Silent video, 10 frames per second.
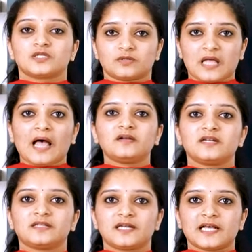so
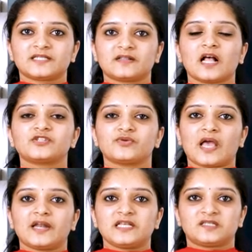that in the next class you
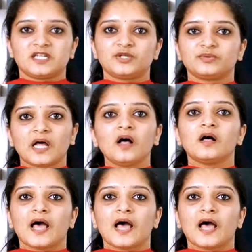can easily do the